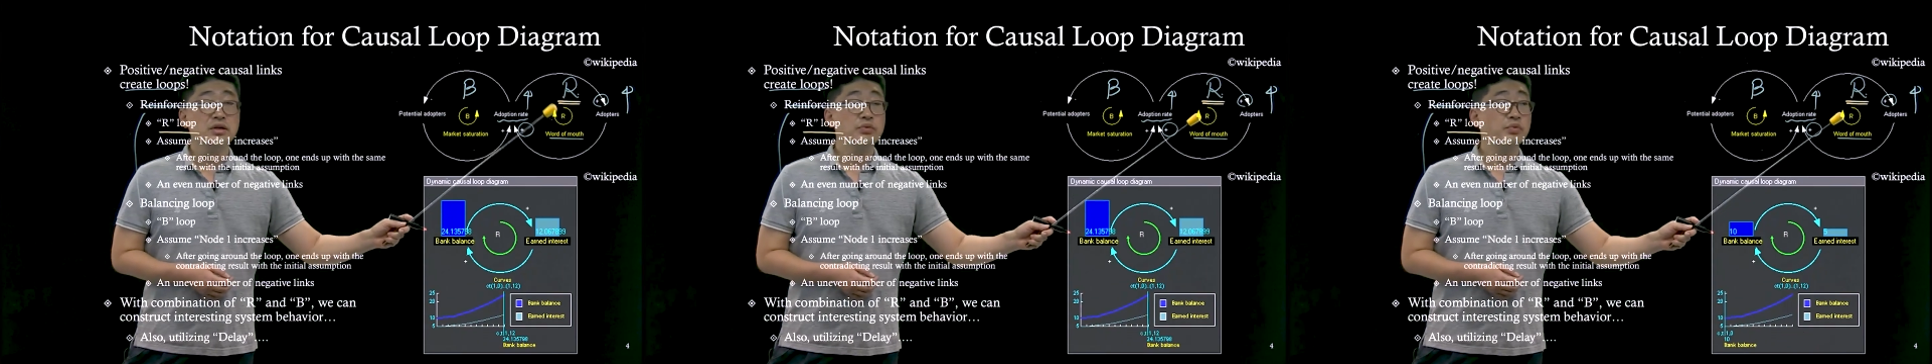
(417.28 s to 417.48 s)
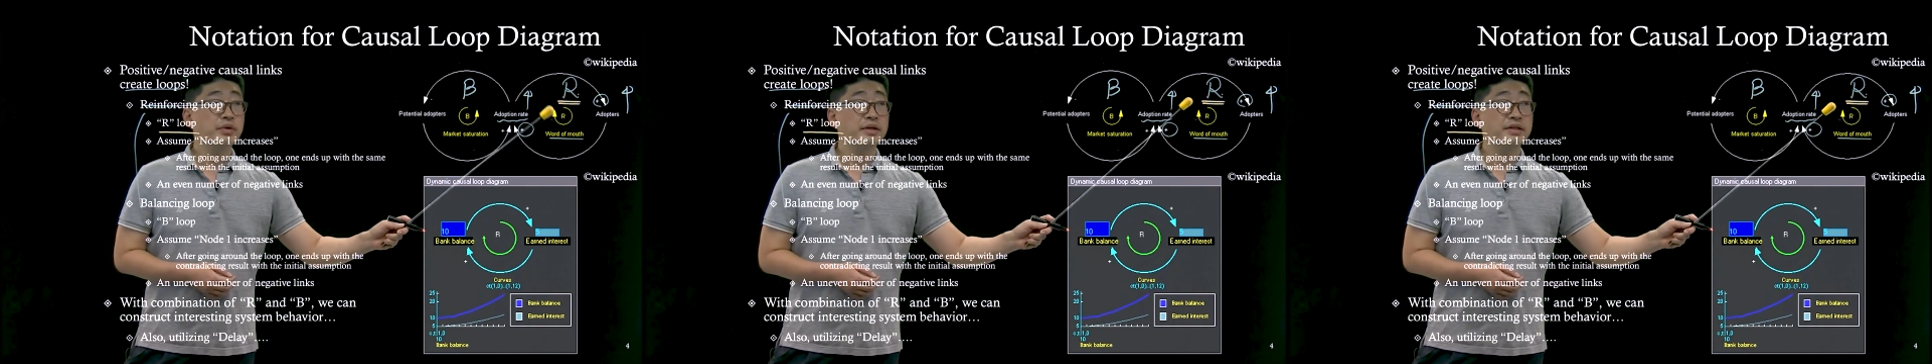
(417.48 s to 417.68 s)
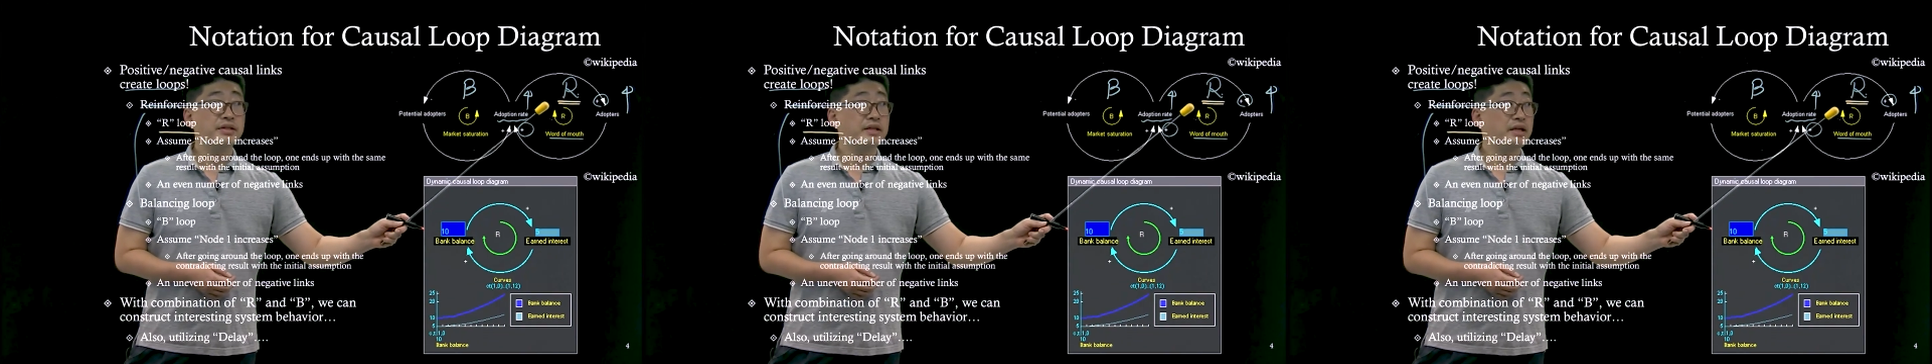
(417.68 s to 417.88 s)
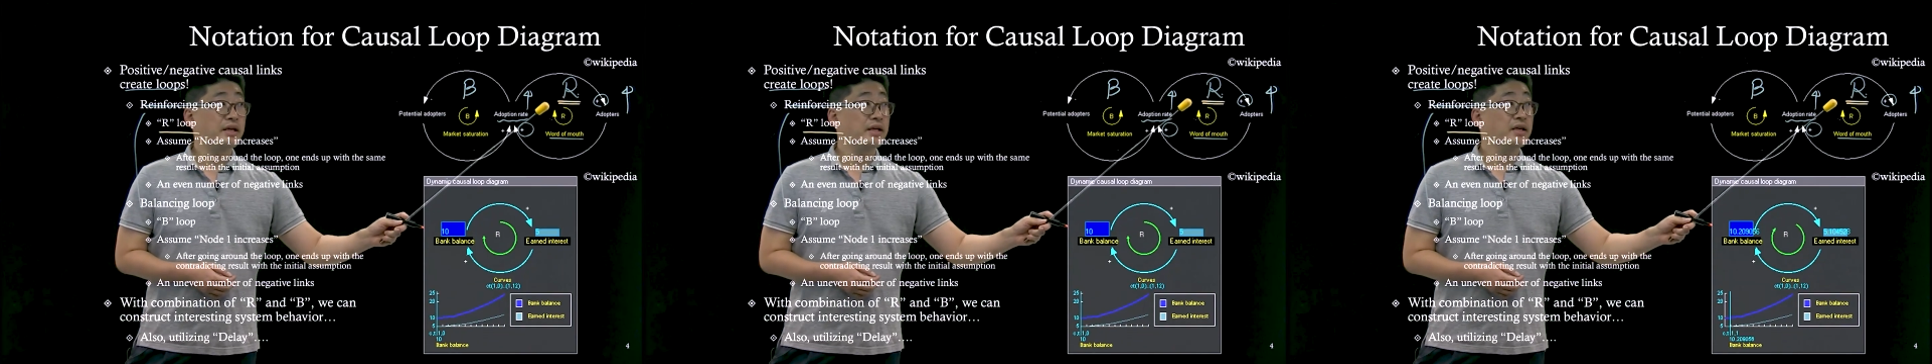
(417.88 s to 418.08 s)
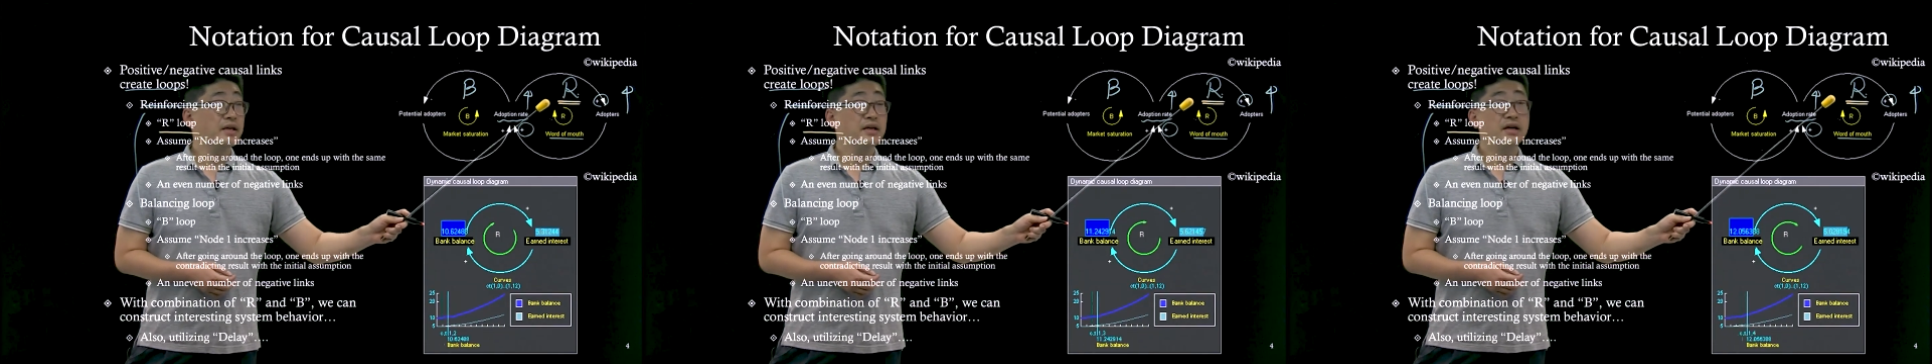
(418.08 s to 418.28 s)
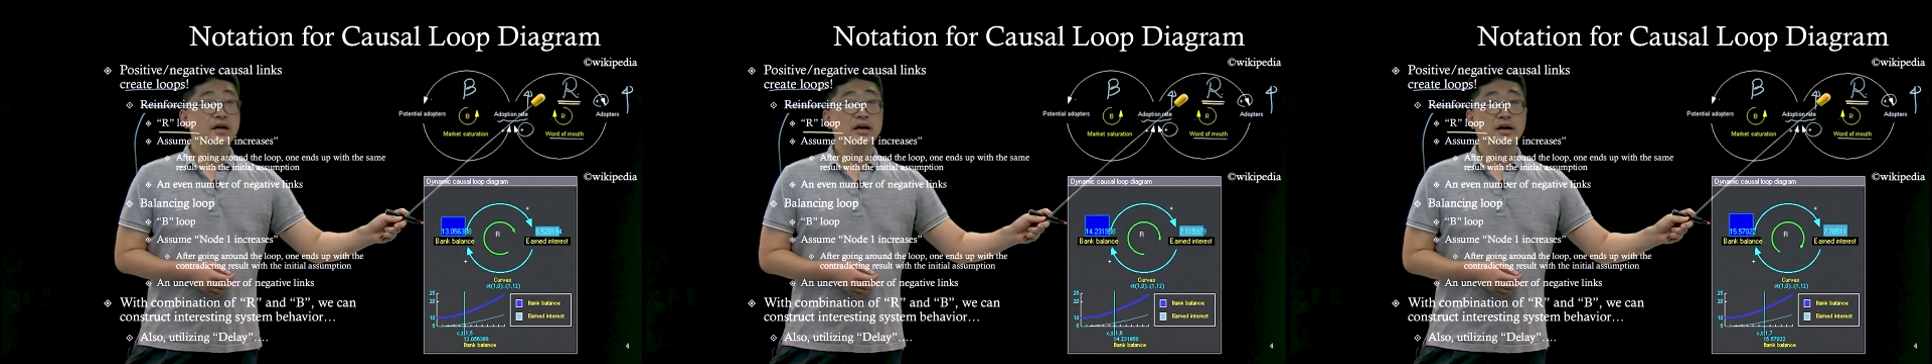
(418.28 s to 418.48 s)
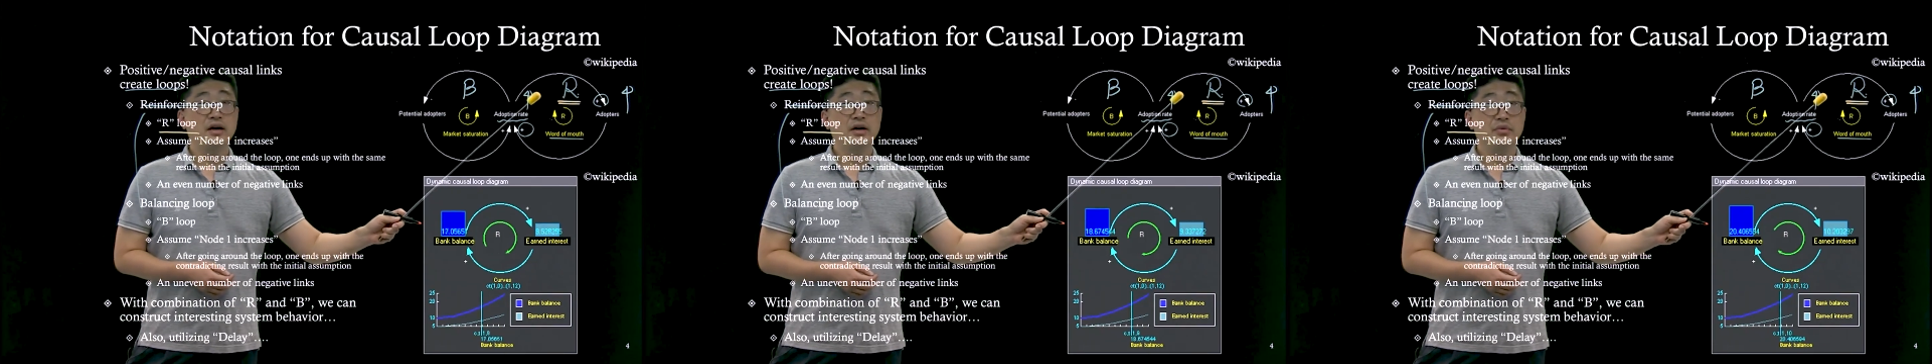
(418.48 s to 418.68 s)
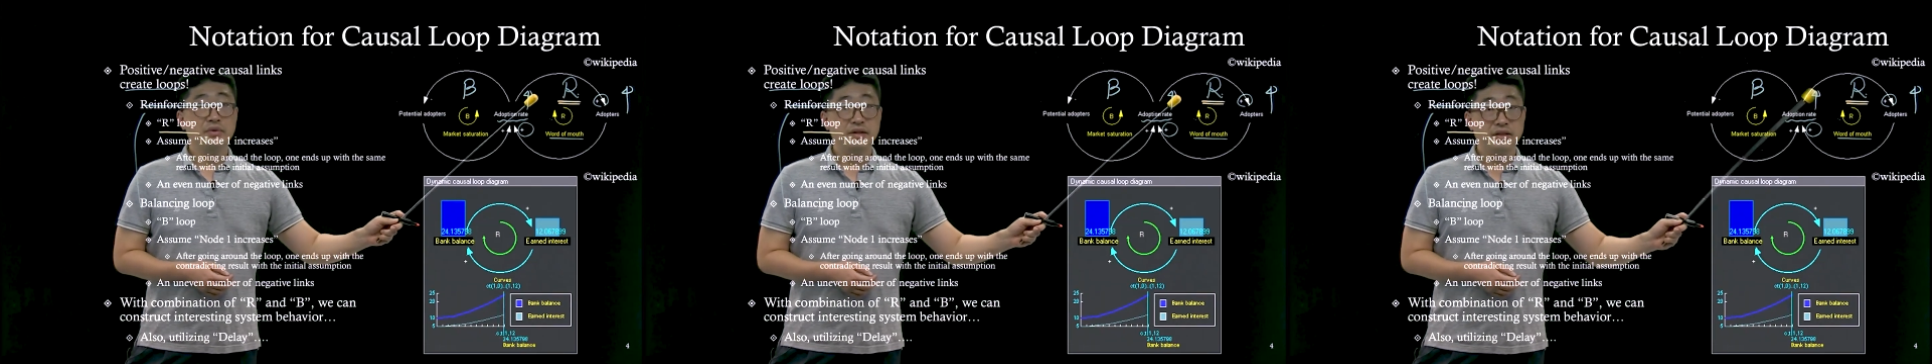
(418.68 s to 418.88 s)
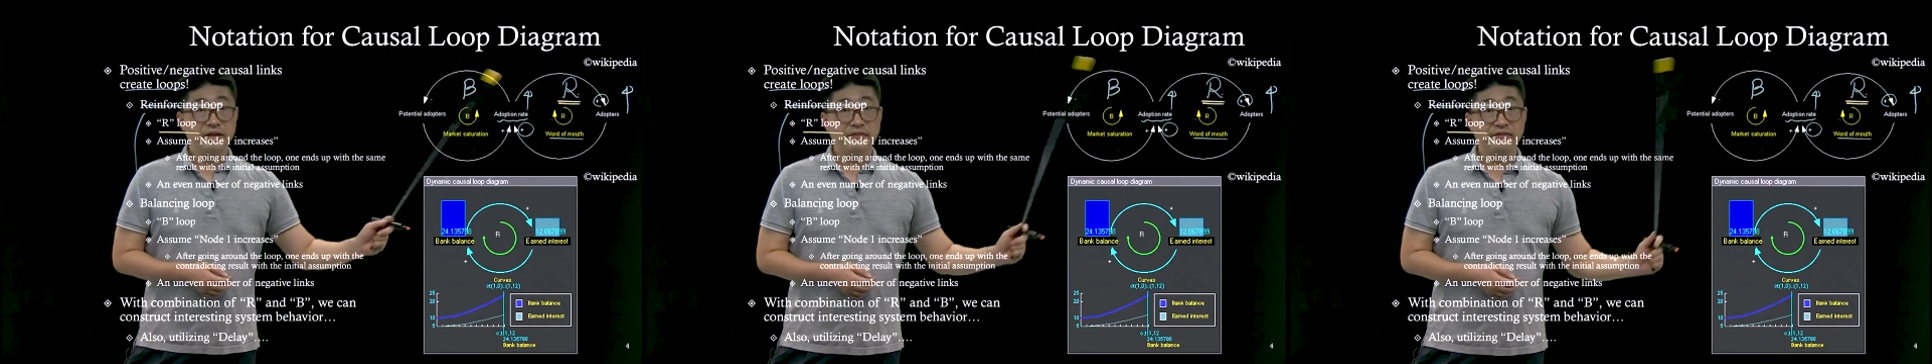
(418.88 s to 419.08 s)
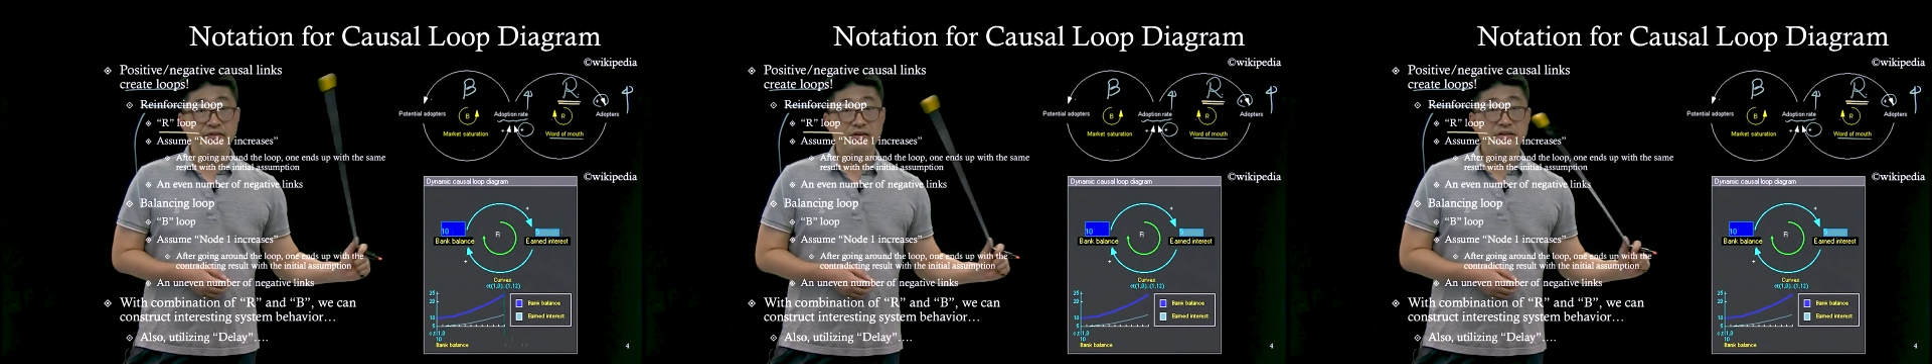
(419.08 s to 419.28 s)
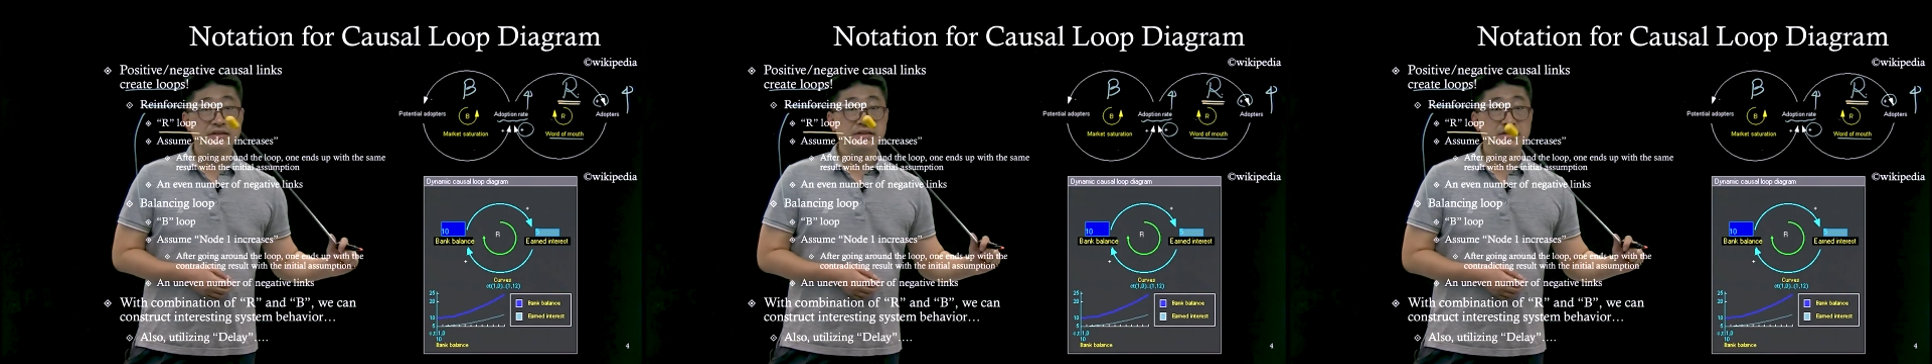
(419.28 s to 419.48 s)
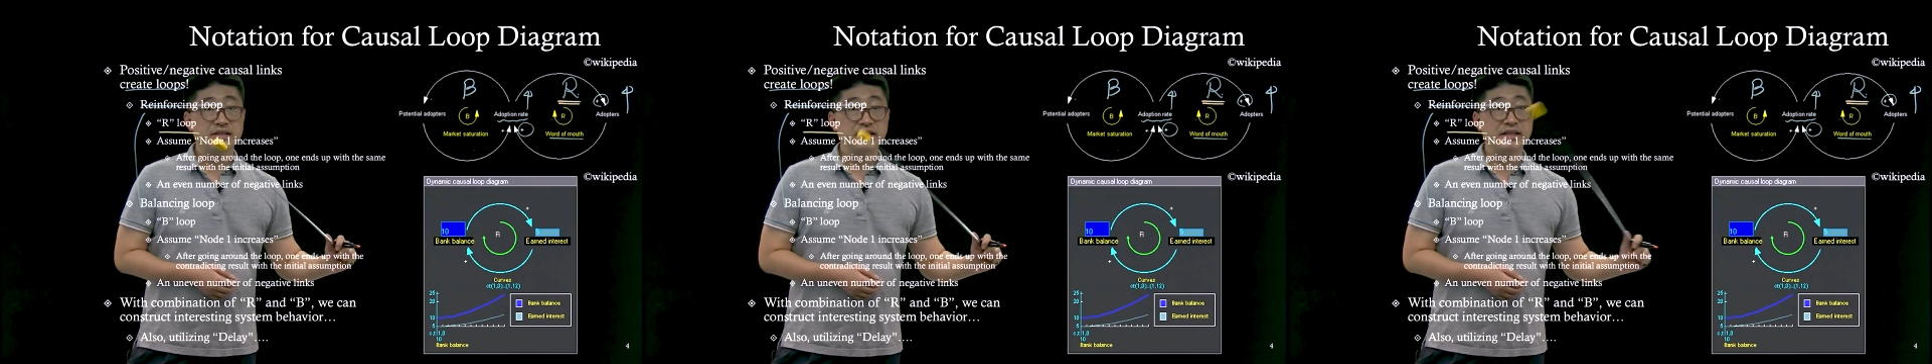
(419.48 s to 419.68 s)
with the first